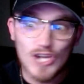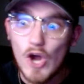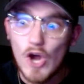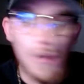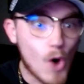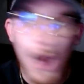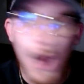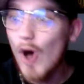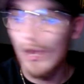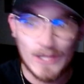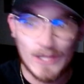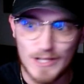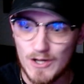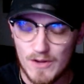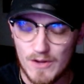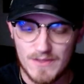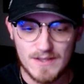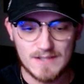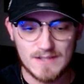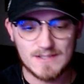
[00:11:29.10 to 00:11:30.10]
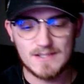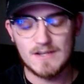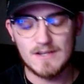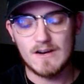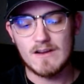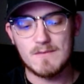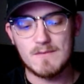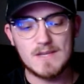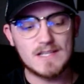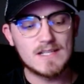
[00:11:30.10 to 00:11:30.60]
go all in on this. You know
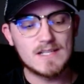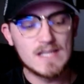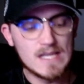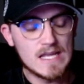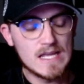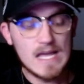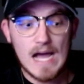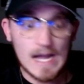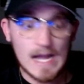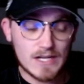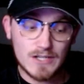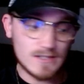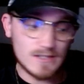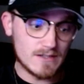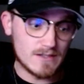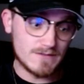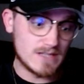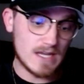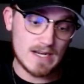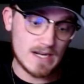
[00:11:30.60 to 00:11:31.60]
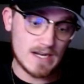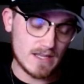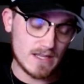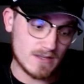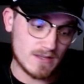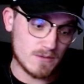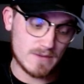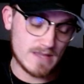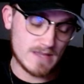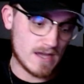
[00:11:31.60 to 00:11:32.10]
what I mean? I couldn't have done
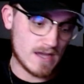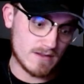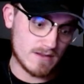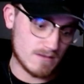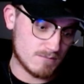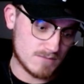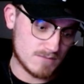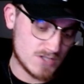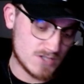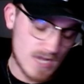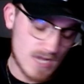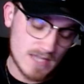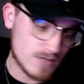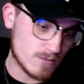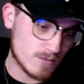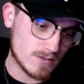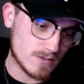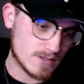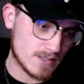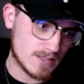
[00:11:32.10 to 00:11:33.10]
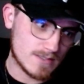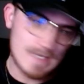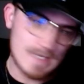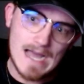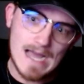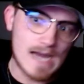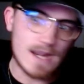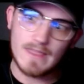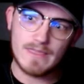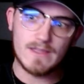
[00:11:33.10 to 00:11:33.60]
anything without him, genuinely.
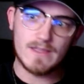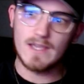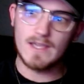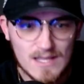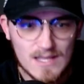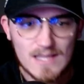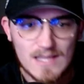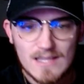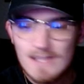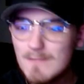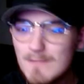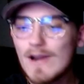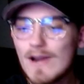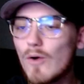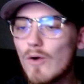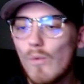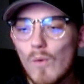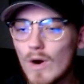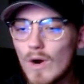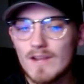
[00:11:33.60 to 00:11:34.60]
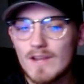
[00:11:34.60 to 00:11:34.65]
Not a thing. The amount of work